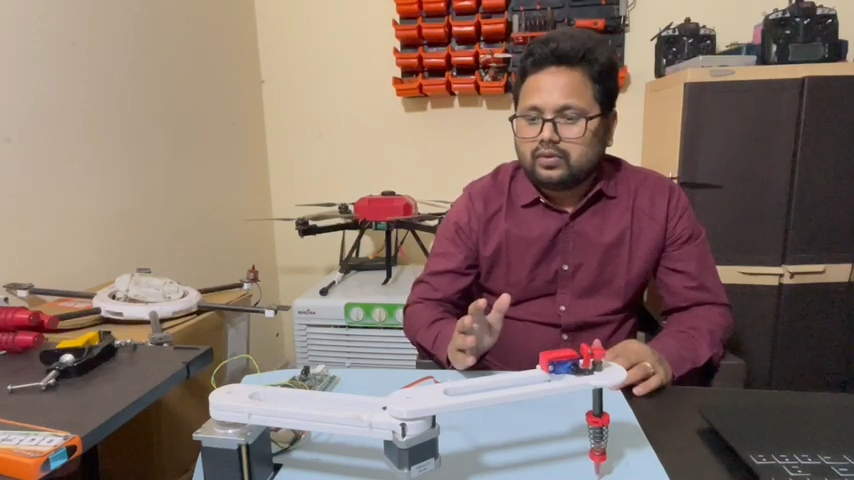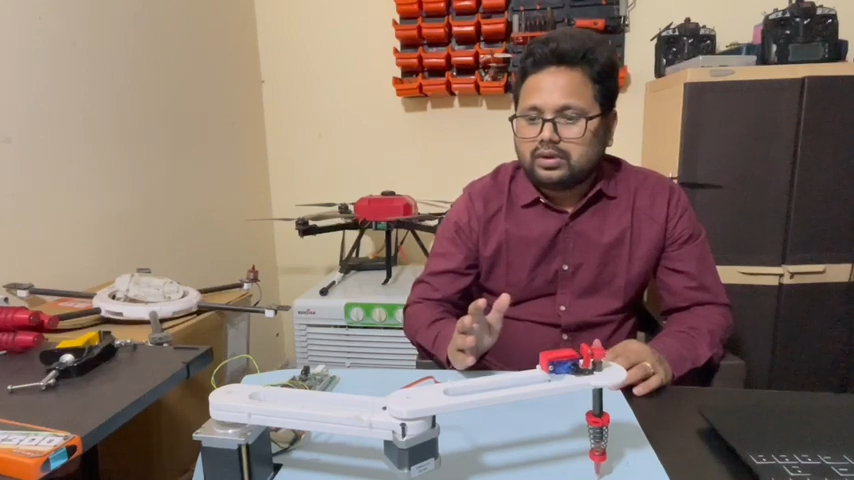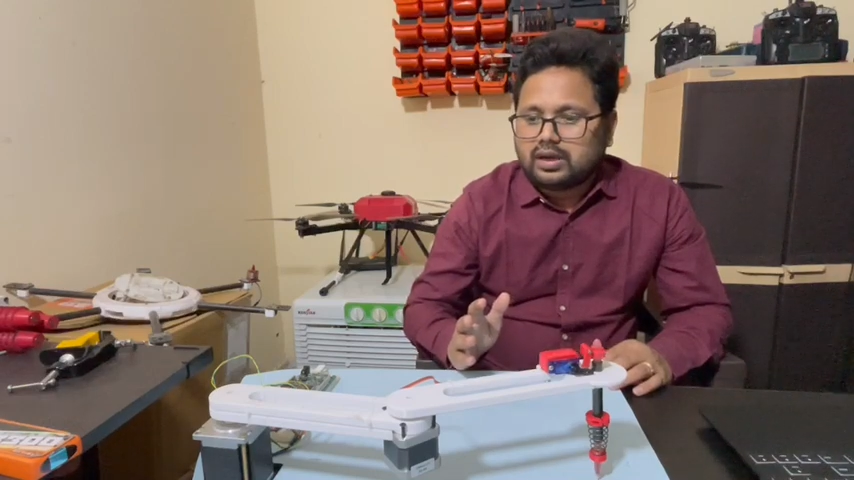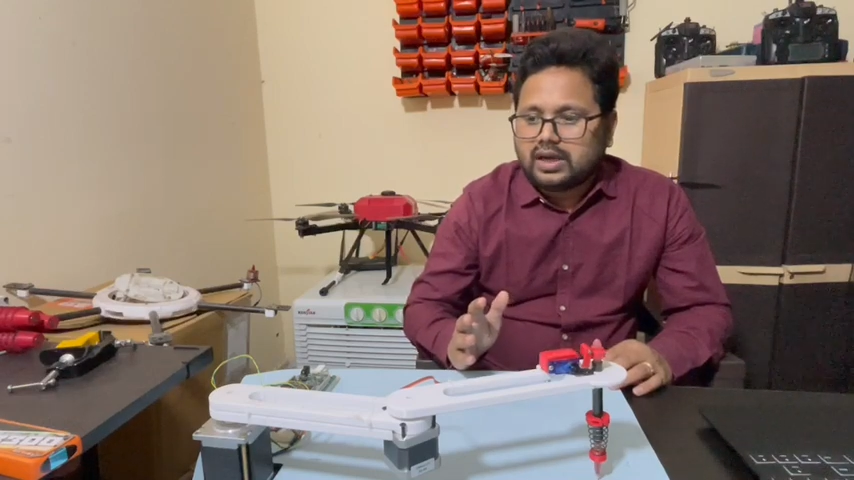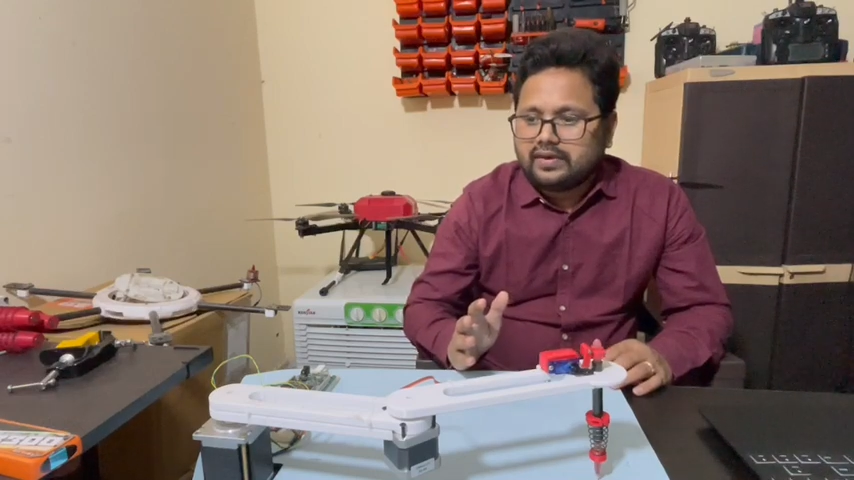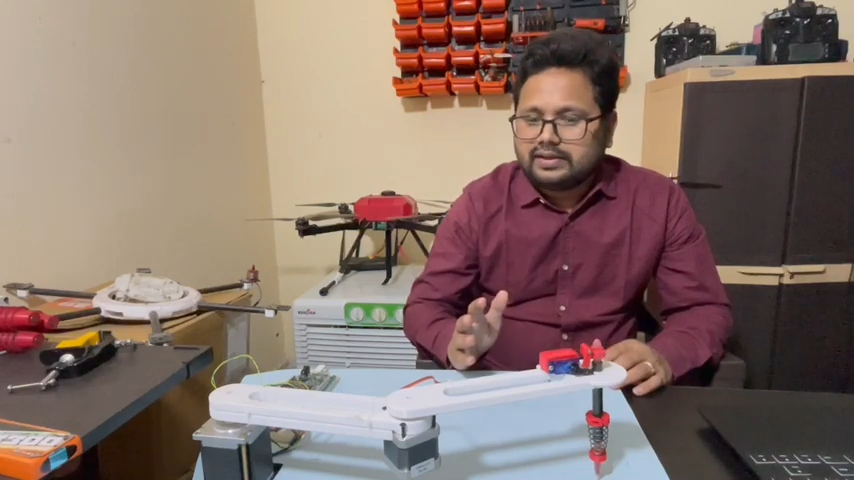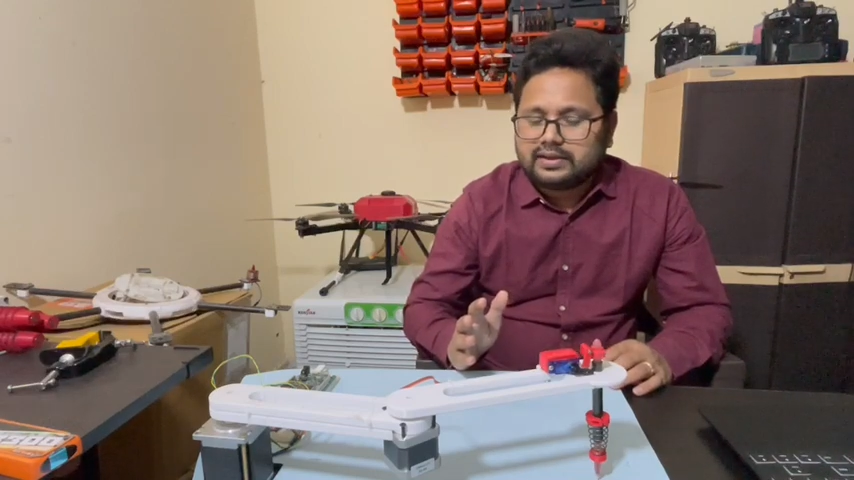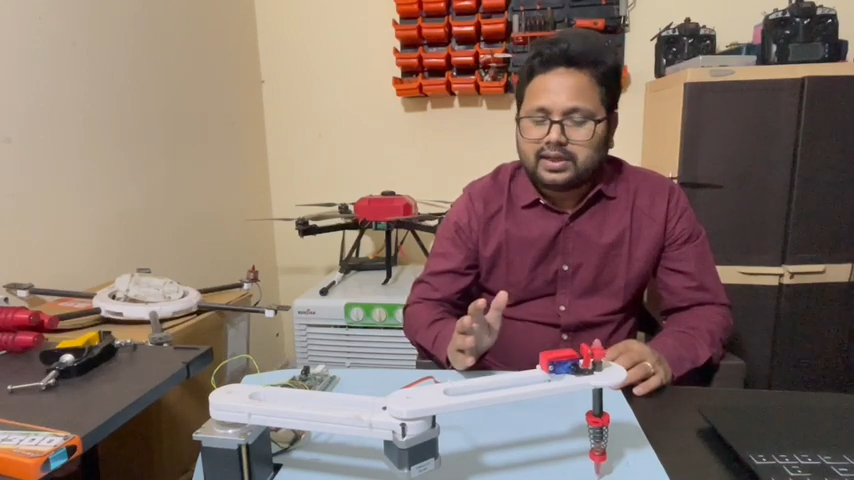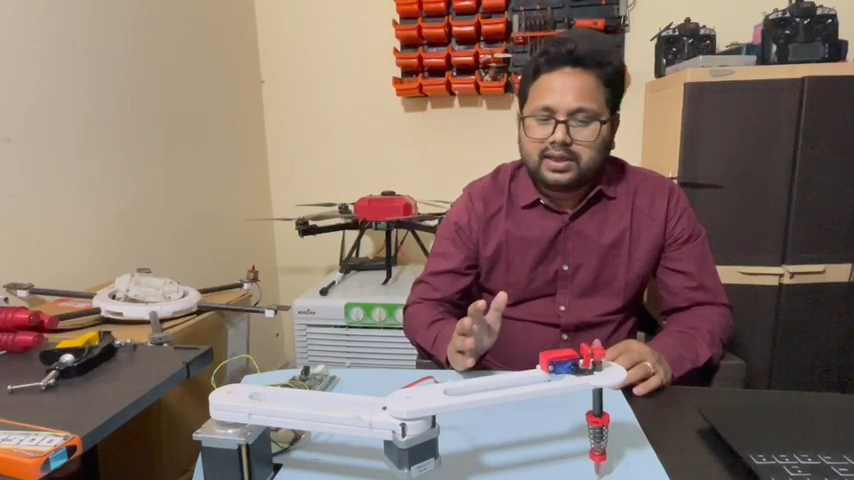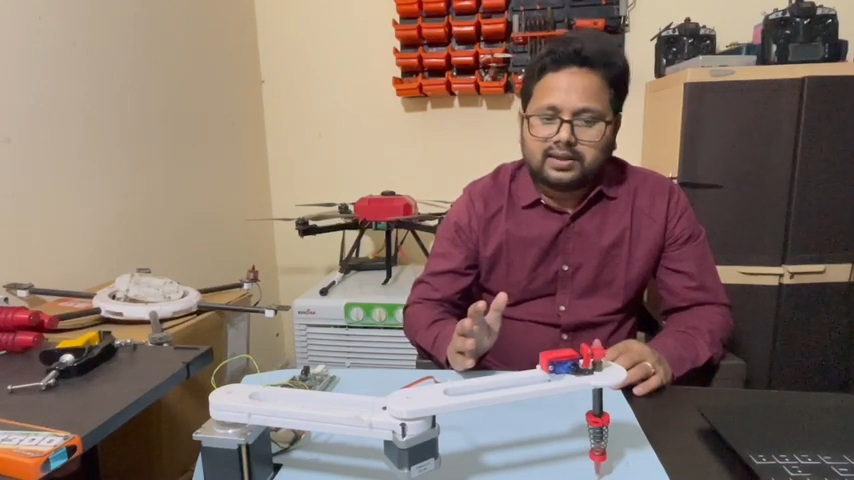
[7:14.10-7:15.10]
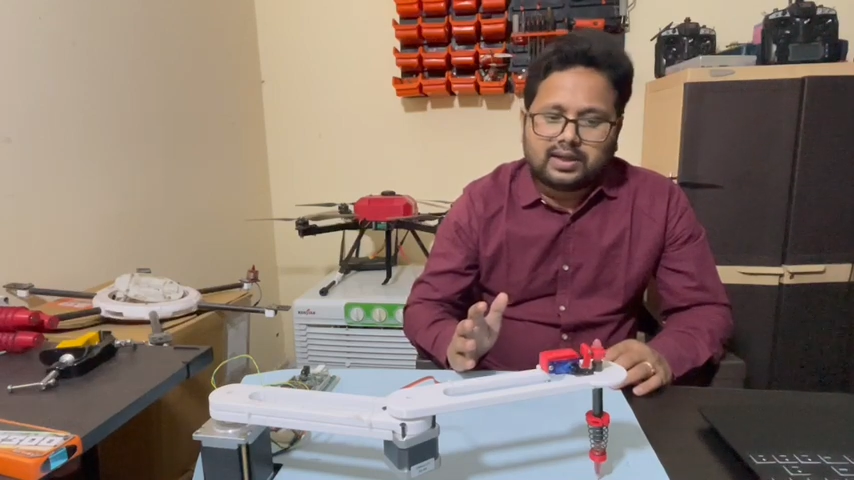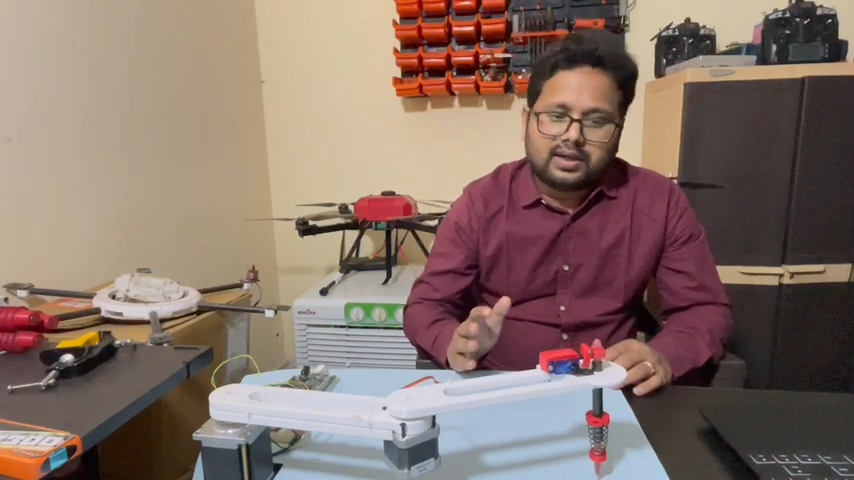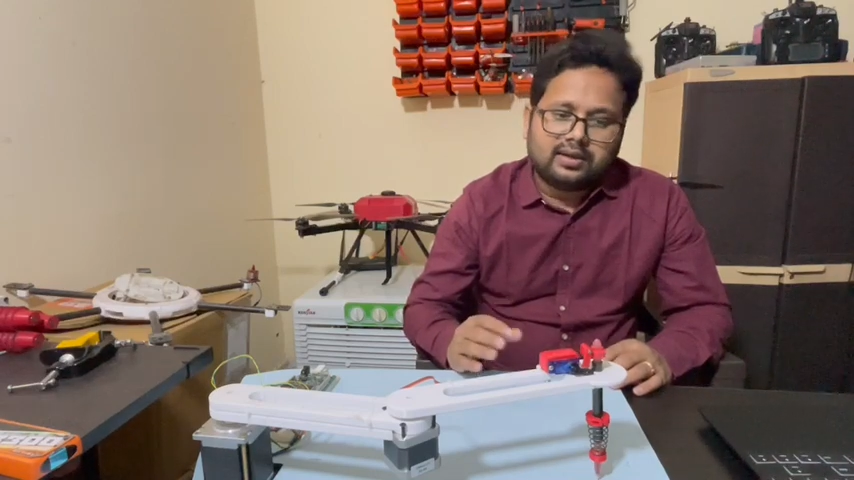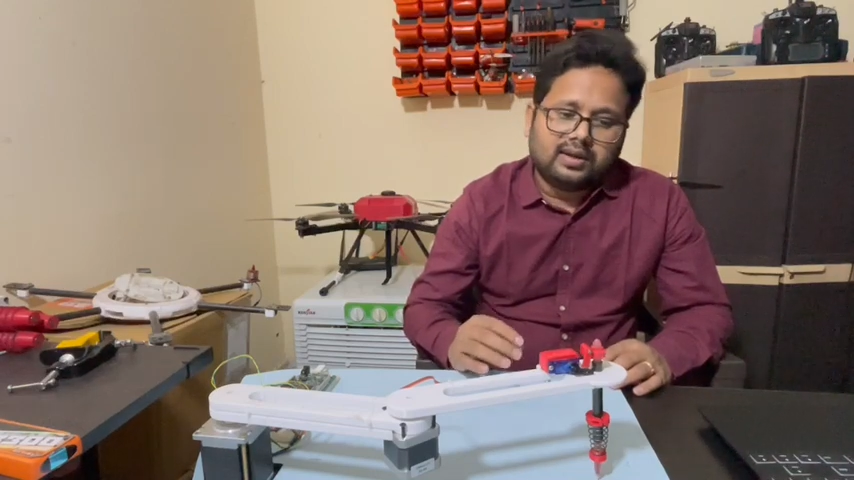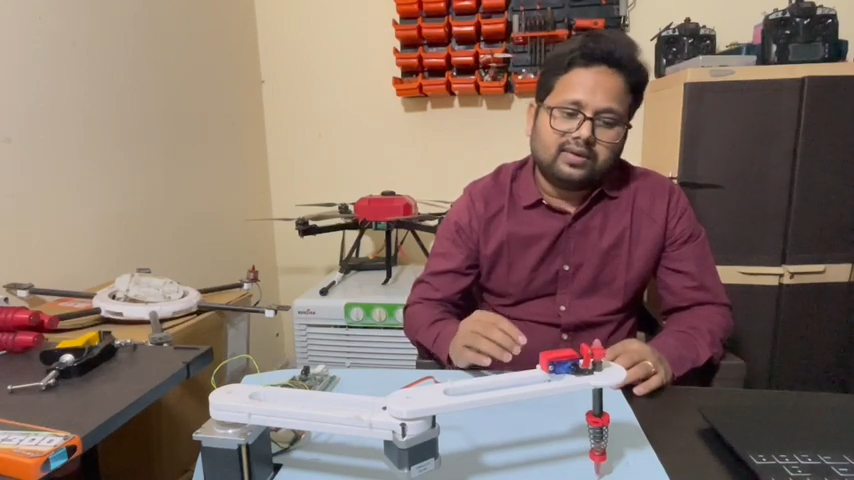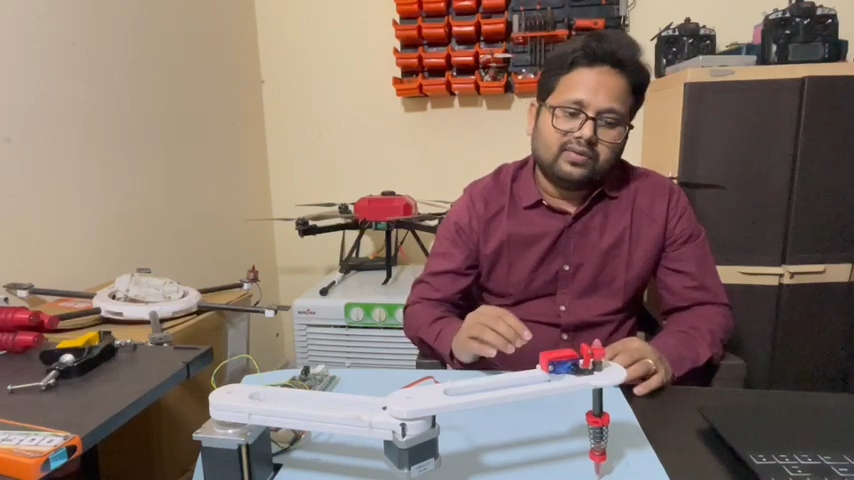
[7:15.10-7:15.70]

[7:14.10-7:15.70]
I was telling that